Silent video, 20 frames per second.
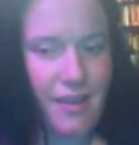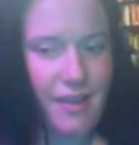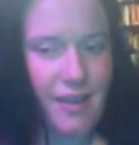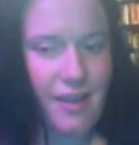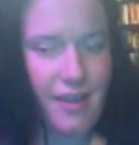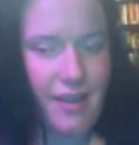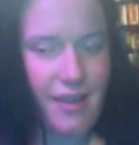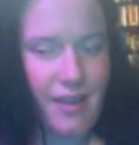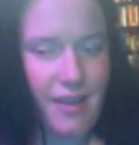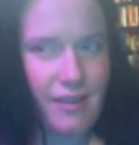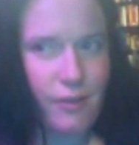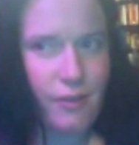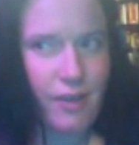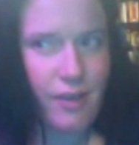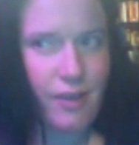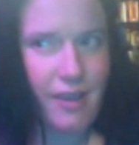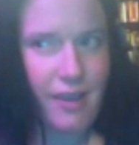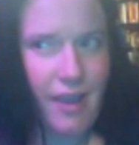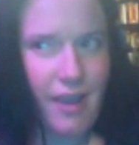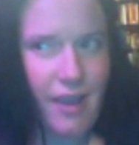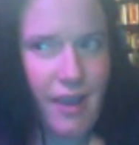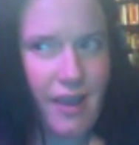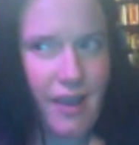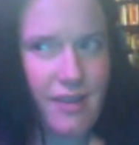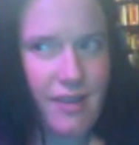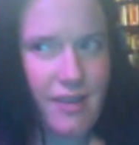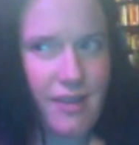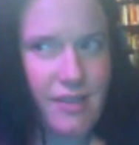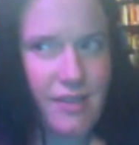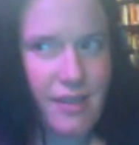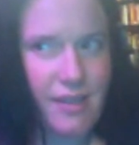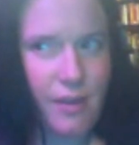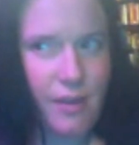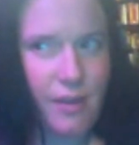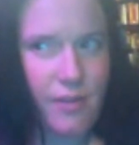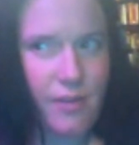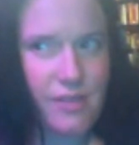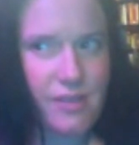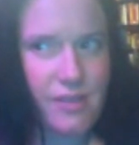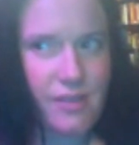And looking at,
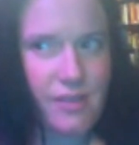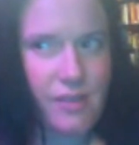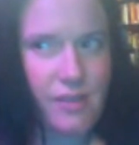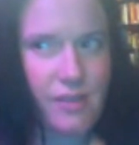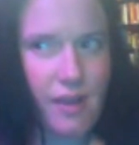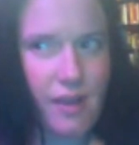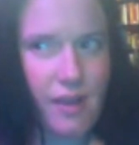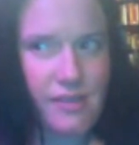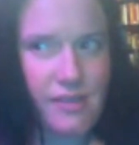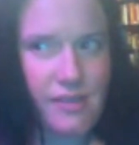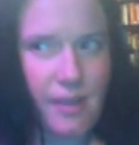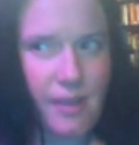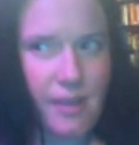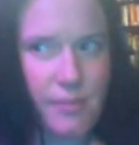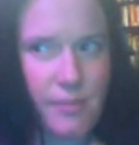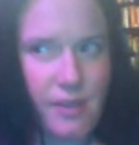this concept,